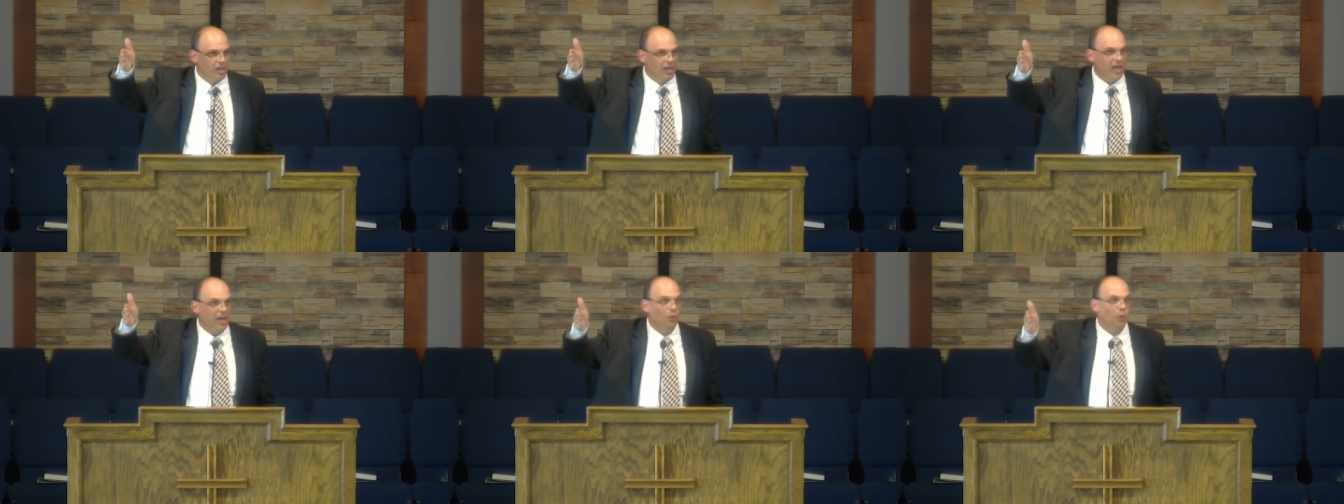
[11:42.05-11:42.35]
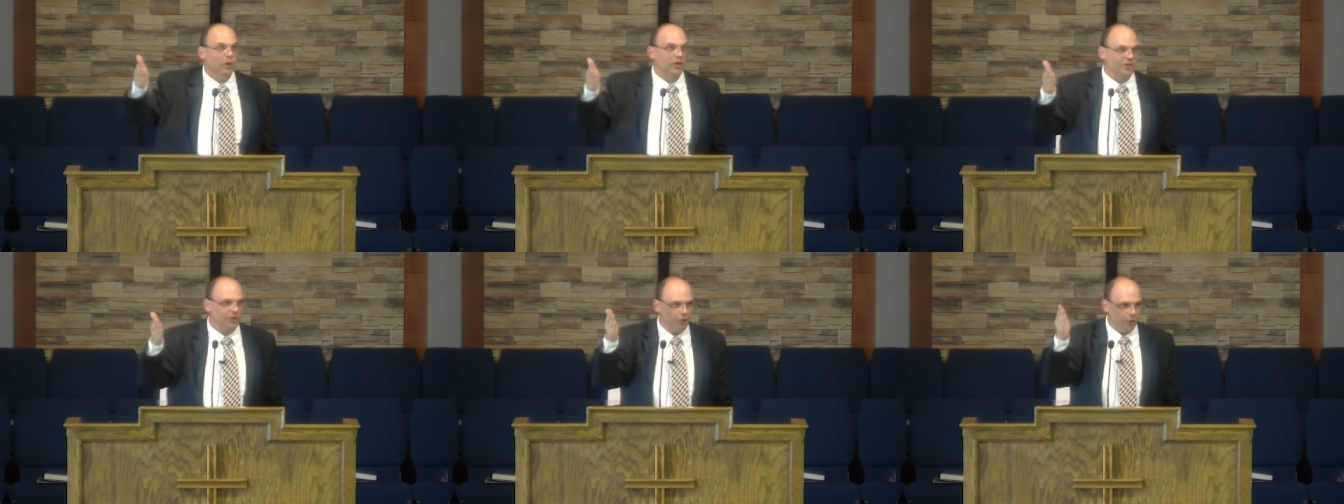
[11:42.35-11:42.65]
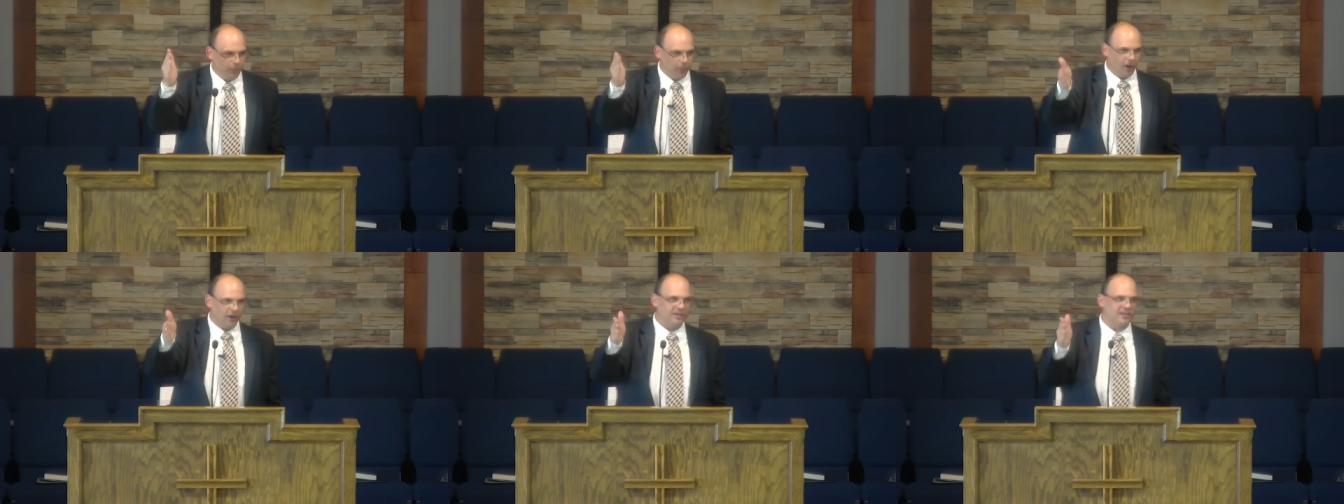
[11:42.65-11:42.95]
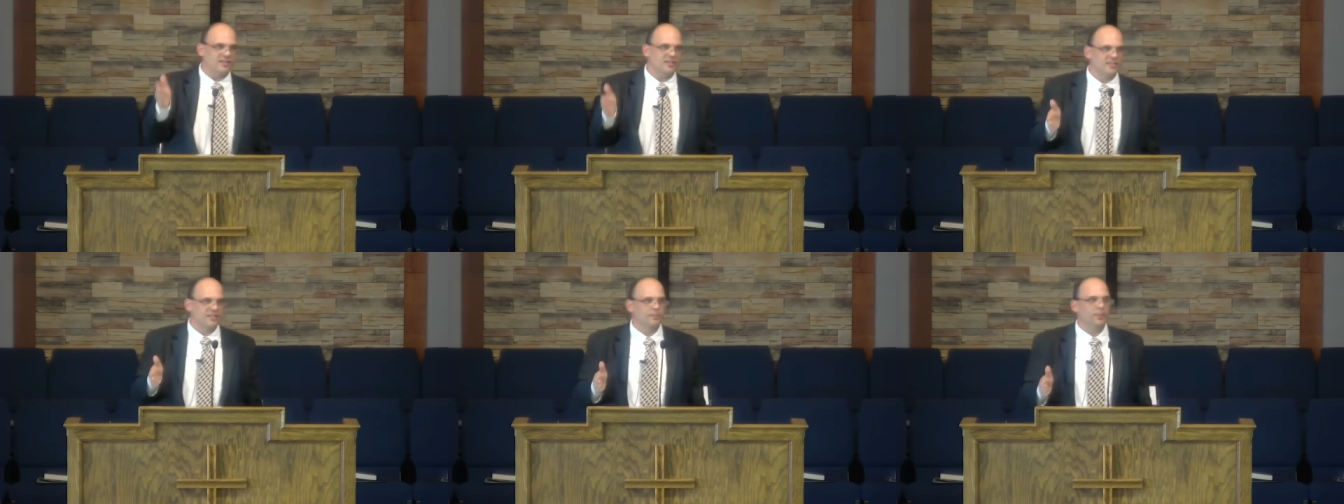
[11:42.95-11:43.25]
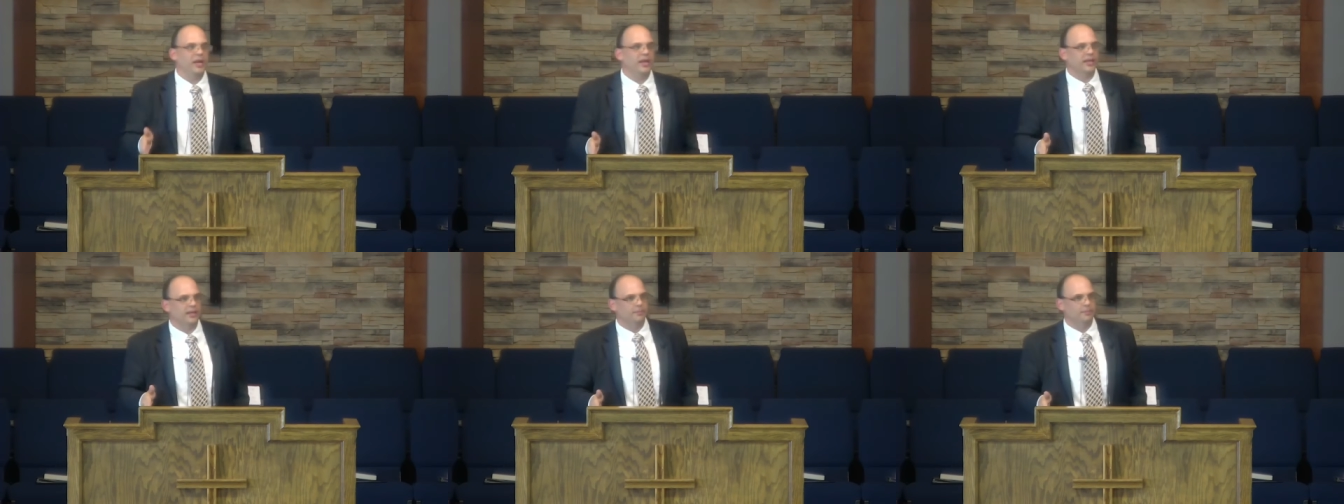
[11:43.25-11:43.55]
And when you
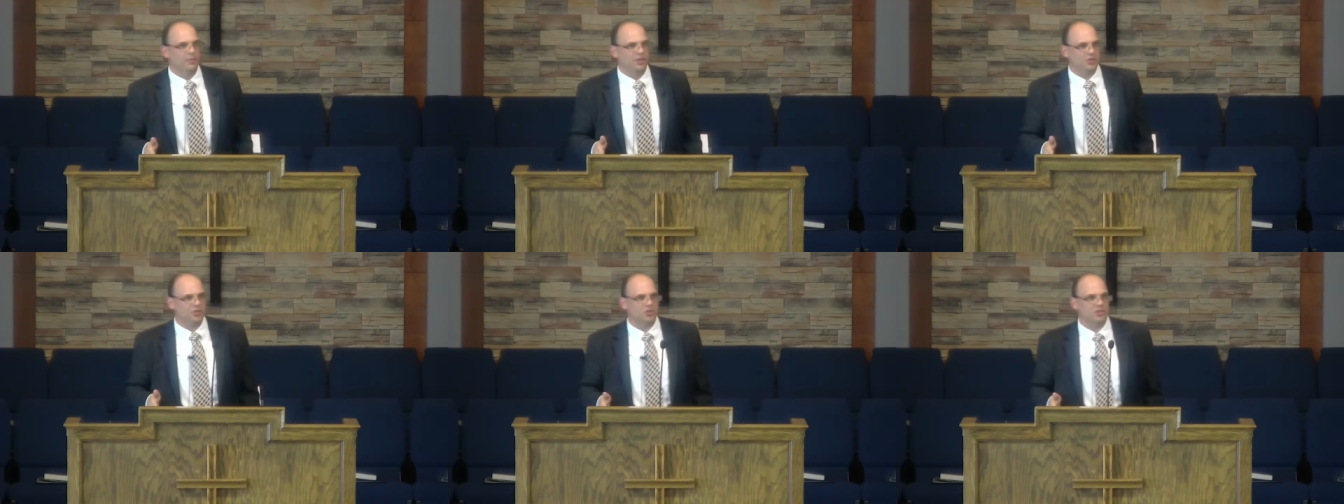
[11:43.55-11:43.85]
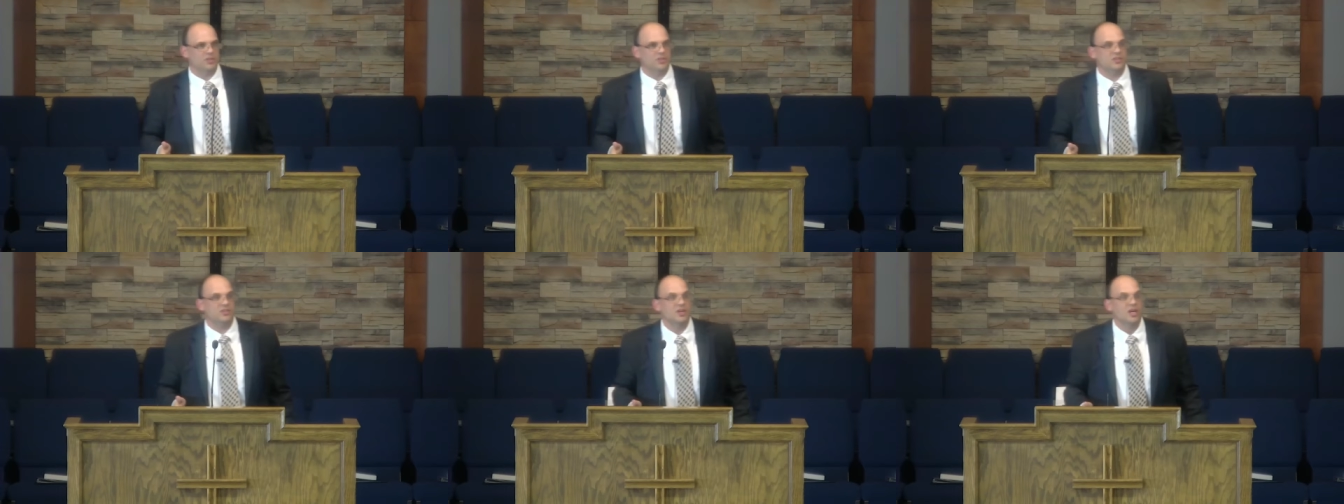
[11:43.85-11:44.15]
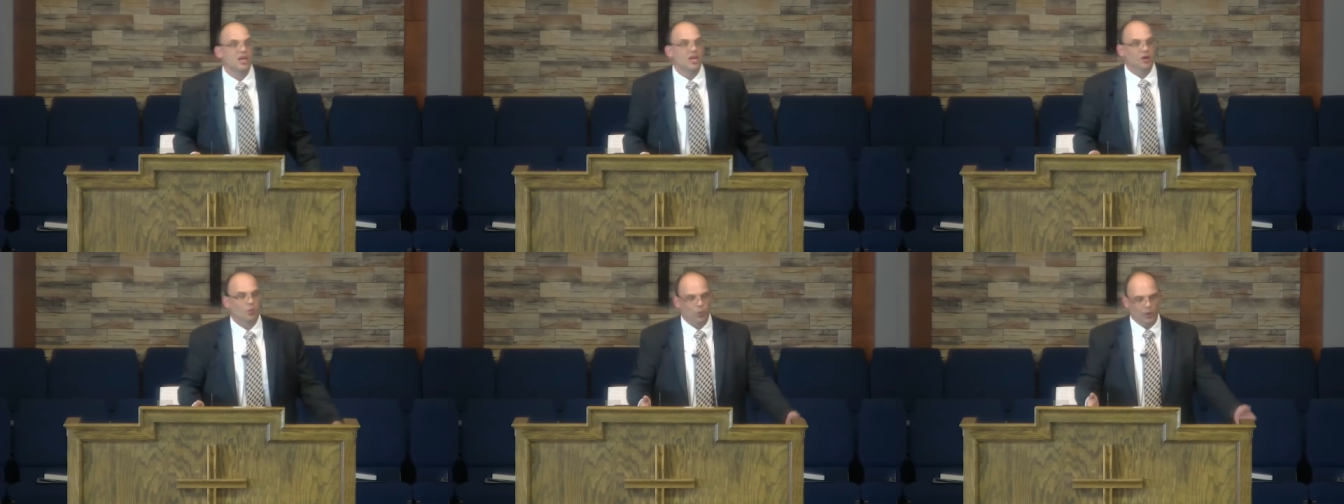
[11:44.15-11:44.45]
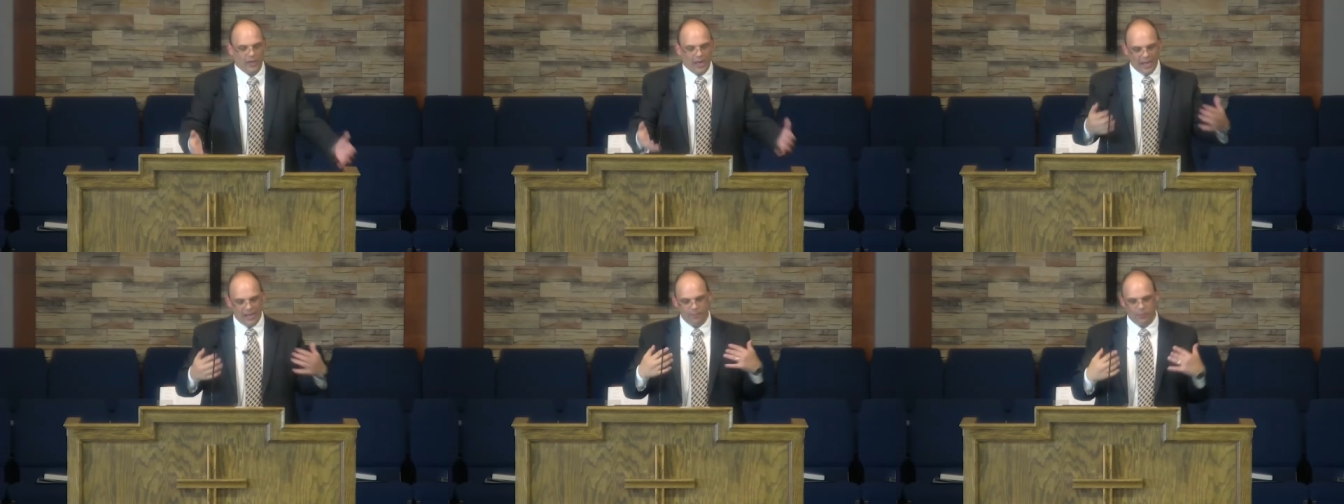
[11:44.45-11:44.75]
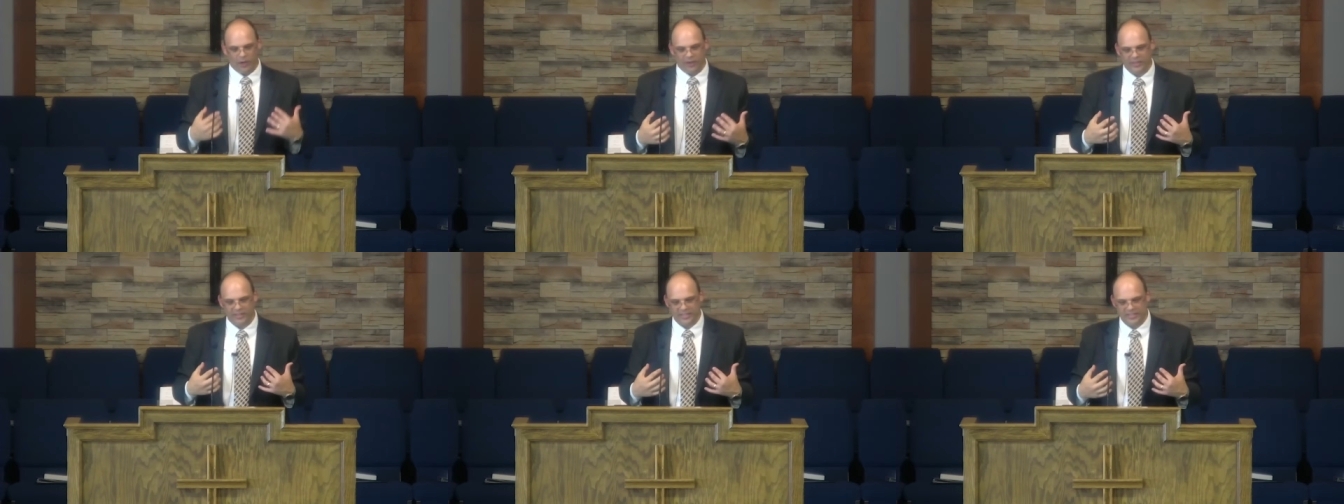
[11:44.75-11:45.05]
participate in missions, when I
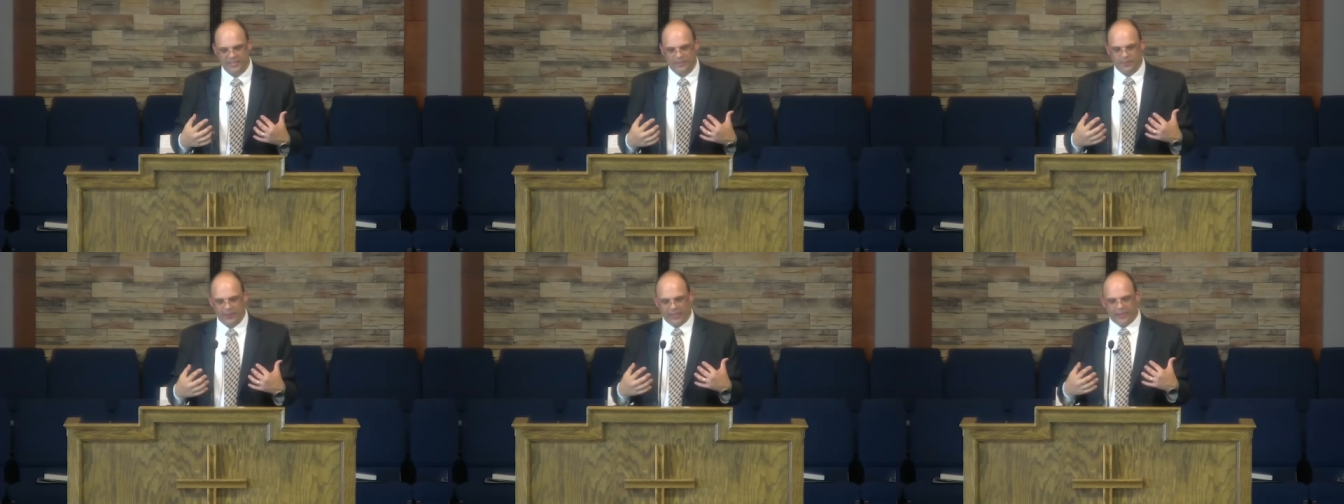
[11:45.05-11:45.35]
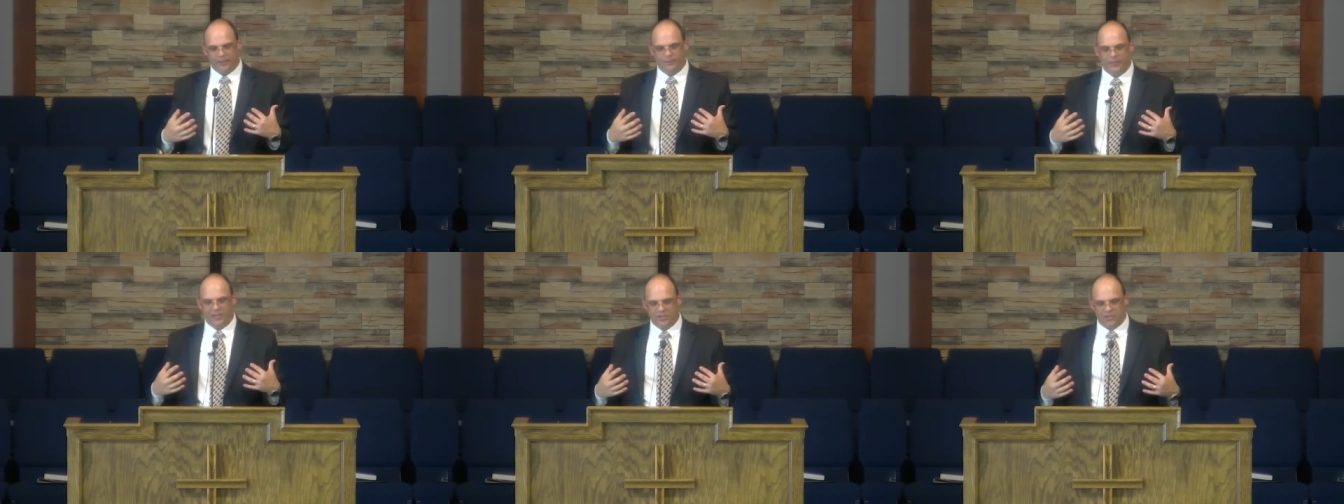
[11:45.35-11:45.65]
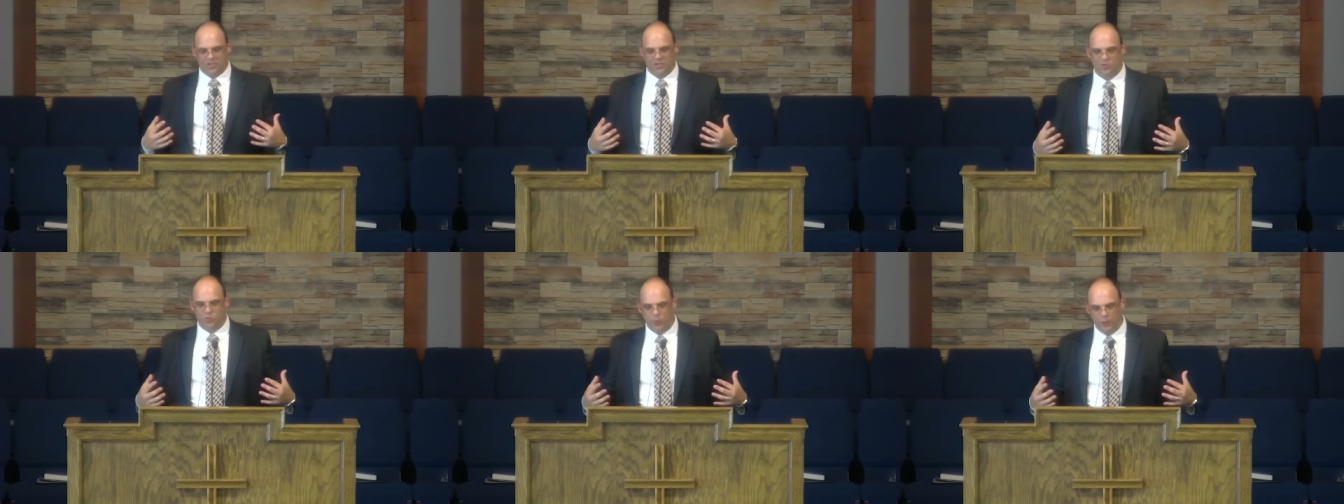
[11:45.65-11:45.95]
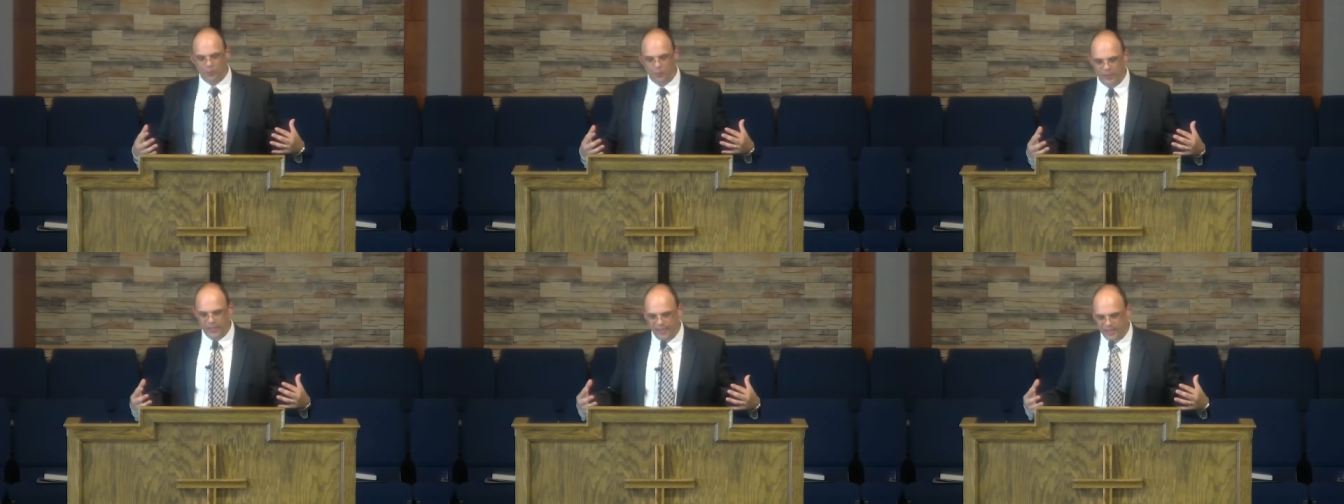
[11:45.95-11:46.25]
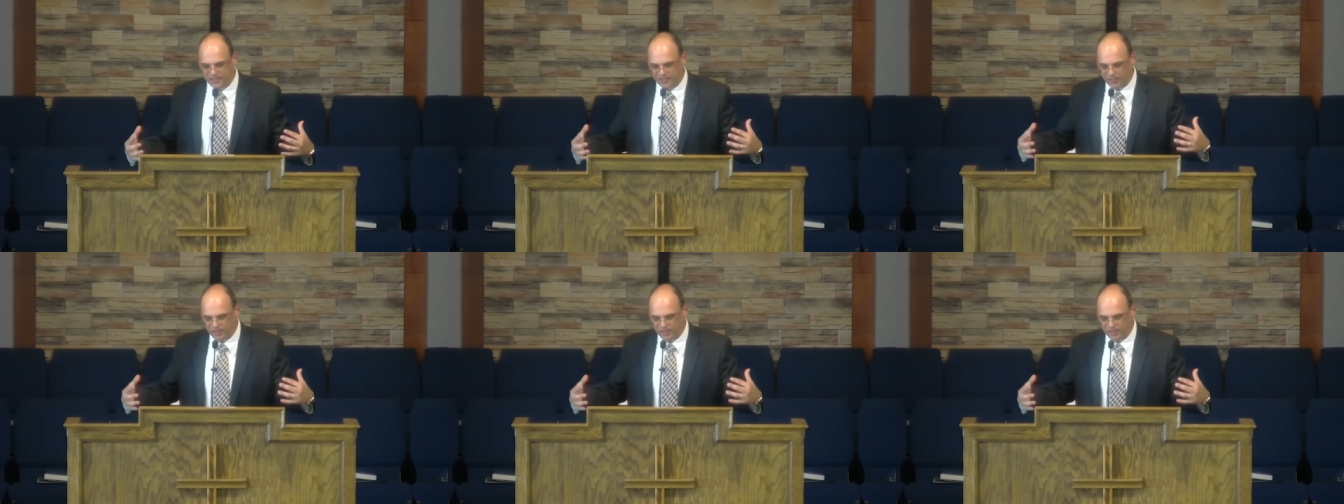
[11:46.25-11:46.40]
participate in missions, when we as